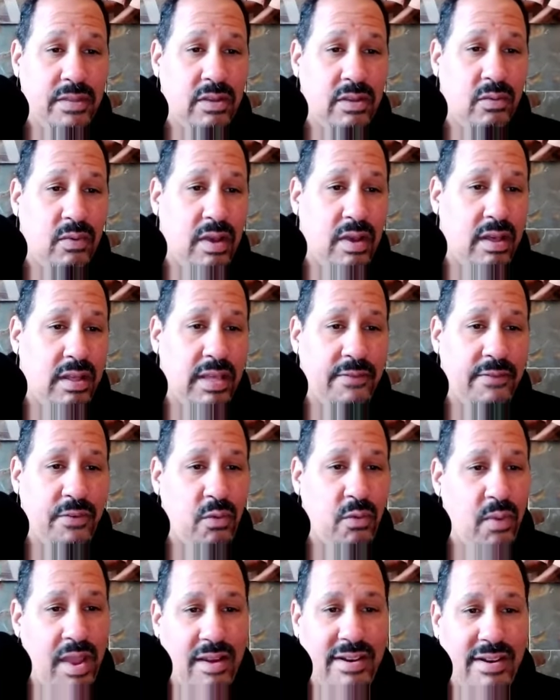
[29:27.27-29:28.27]
well, if
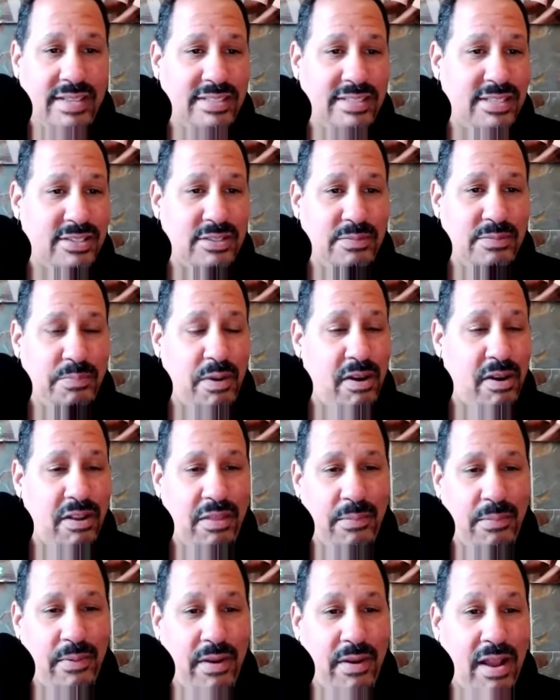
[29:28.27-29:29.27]
awareness is part of
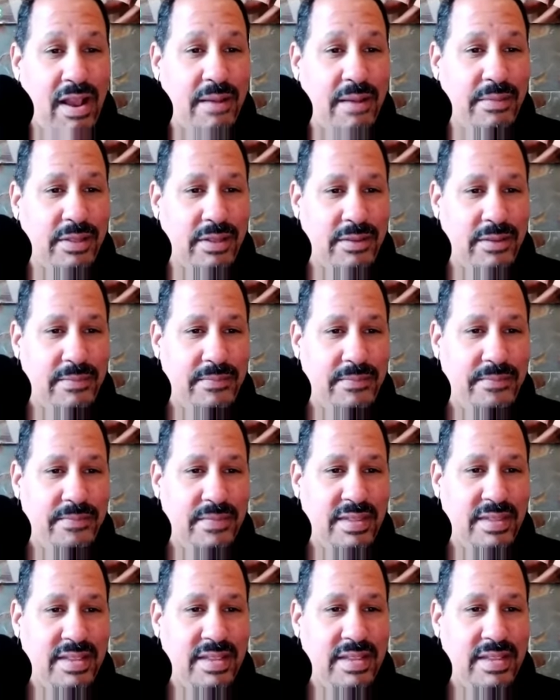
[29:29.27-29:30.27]
the problem,
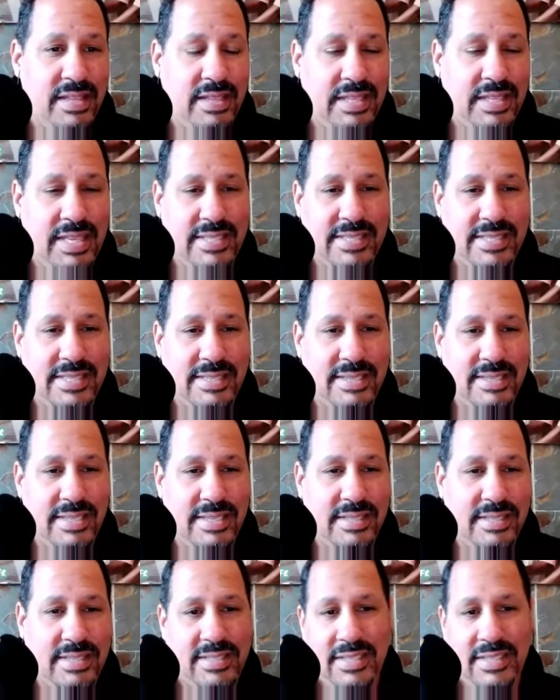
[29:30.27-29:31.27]
let's
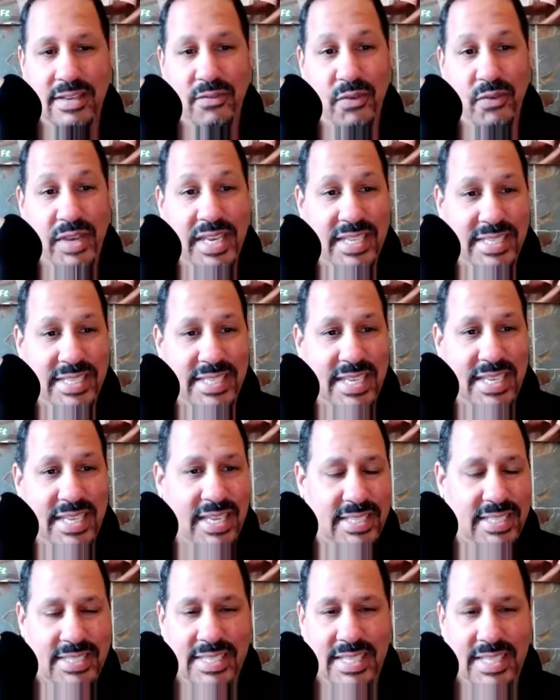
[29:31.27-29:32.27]
see if we can dig
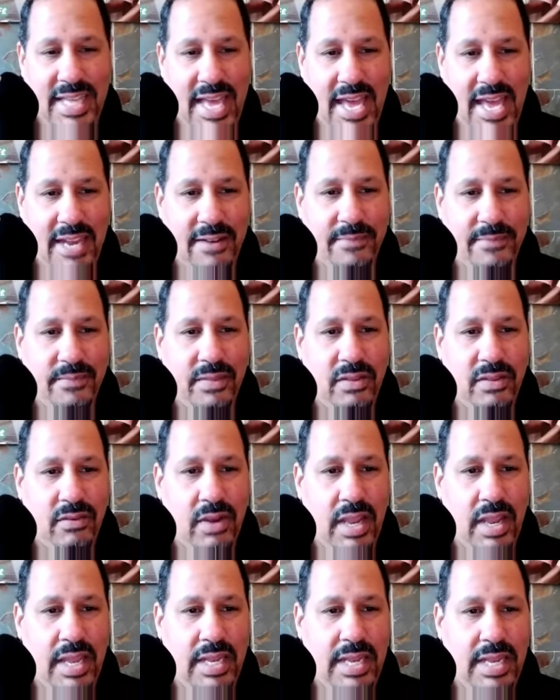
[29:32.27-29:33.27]
into that.
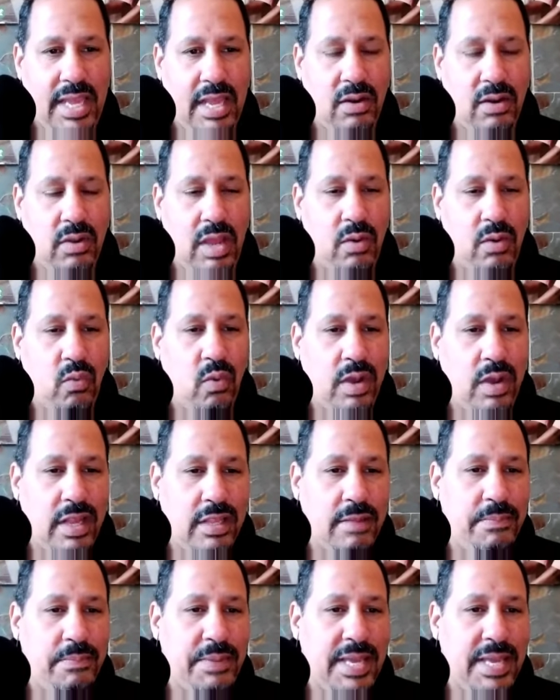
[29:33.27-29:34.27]
Right. And one of
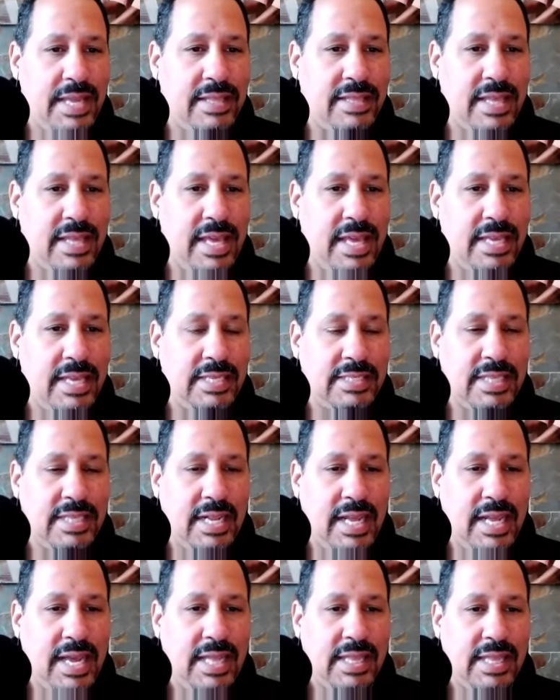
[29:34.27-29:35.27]
the big things
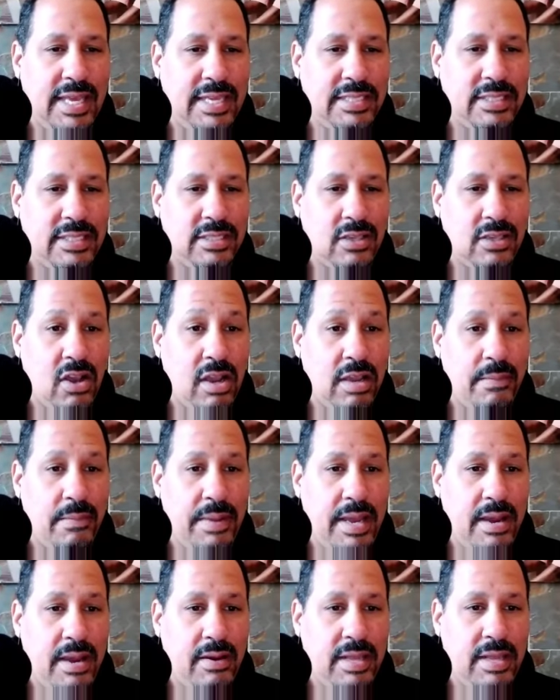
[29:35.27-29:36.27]
that I like to talk
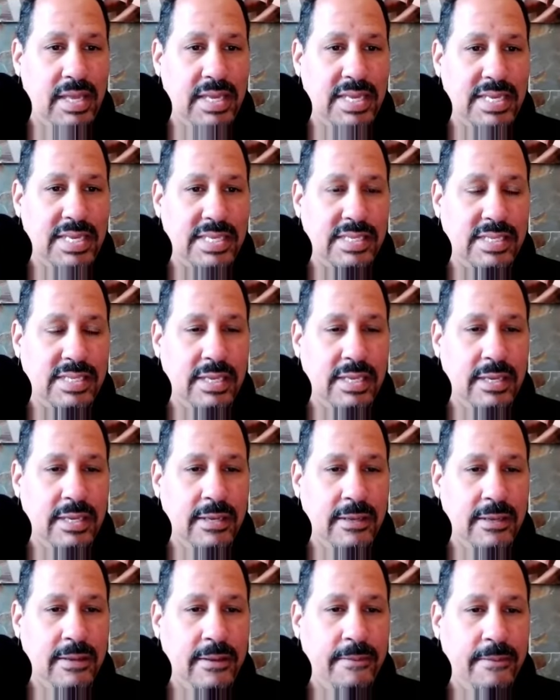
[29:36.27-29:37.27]
about is
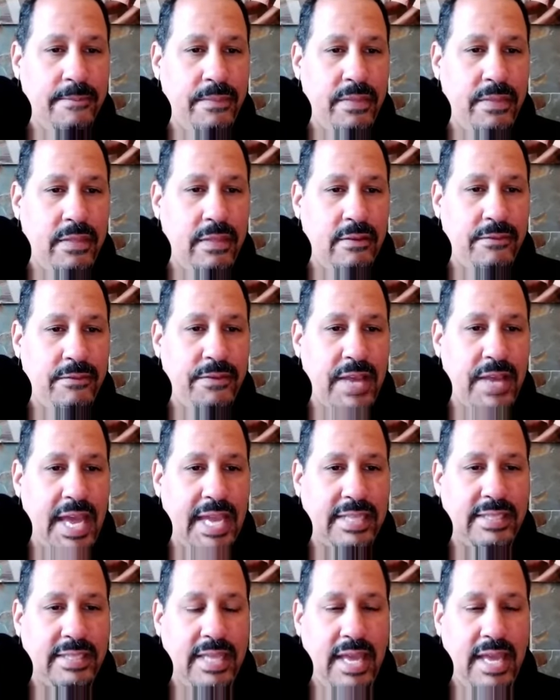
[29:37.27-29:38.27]
the
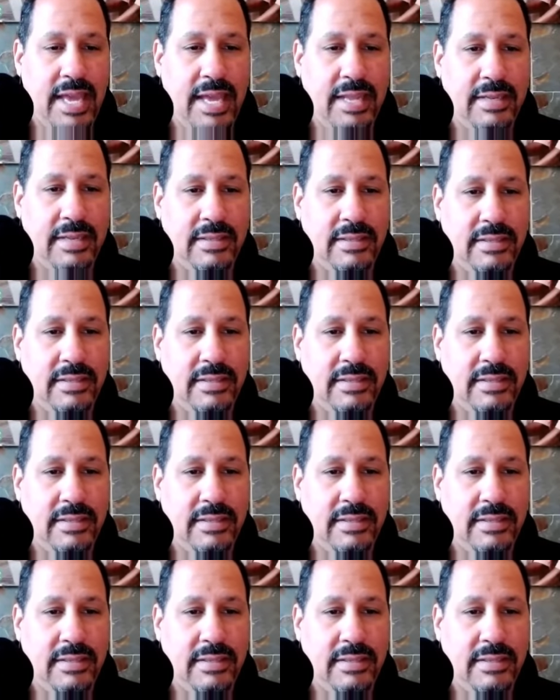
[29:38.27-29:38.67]
fact that